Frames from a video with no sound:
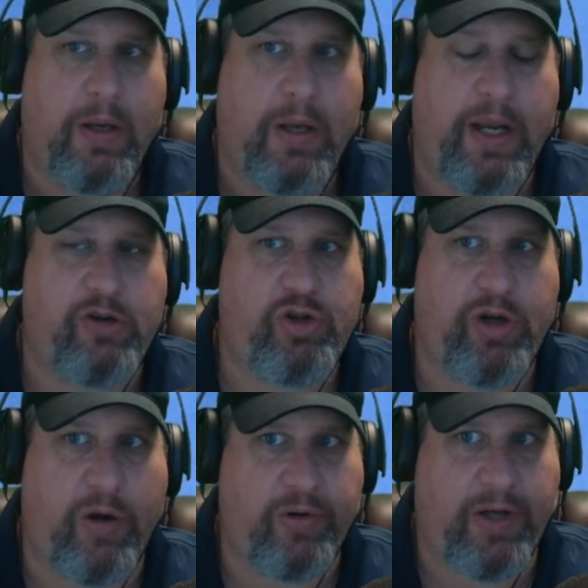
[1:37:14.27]
his
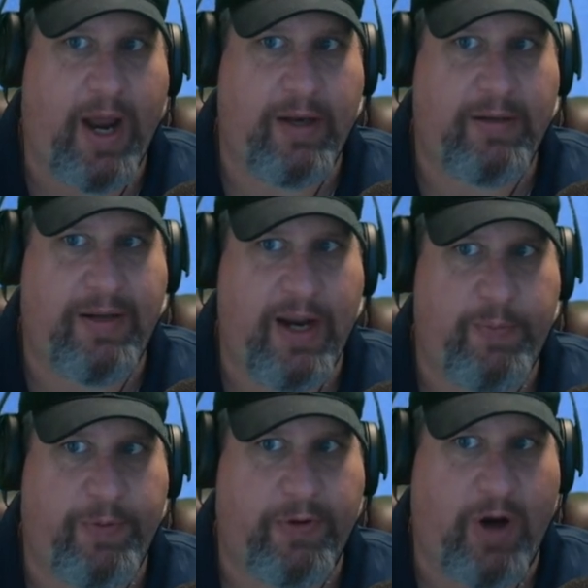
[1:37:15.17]
shows got
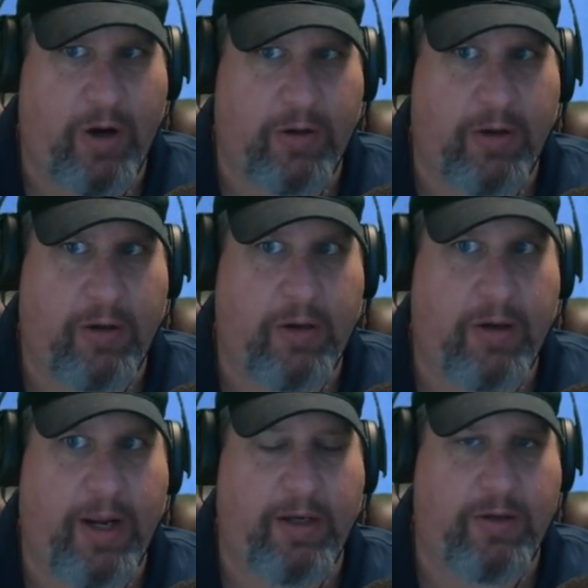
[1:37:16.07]
deeper,
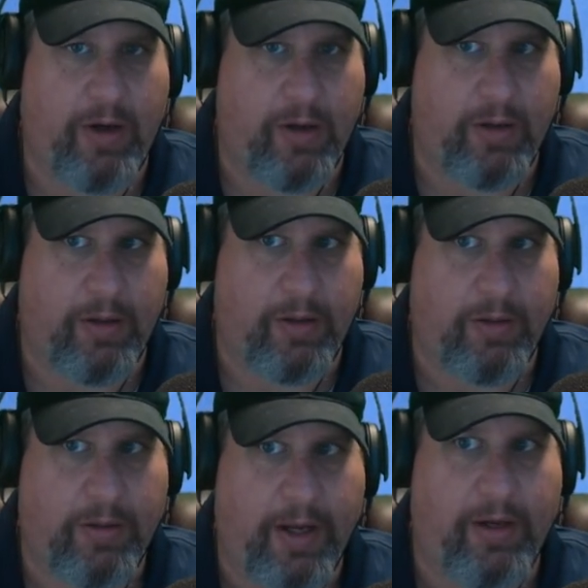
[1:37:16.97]
darker and darker
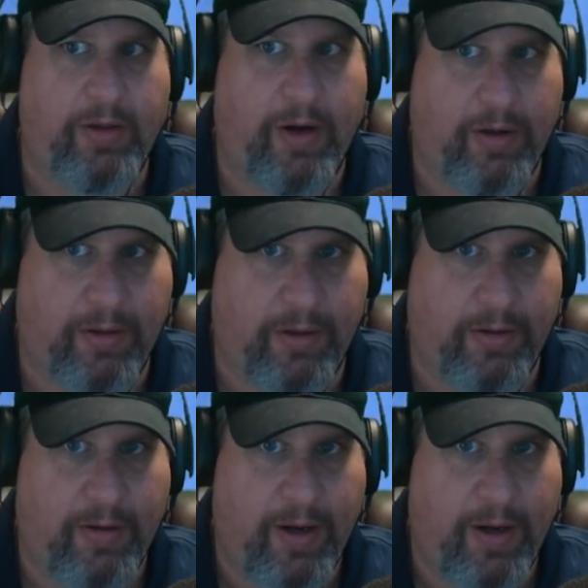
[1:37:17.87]
and darker.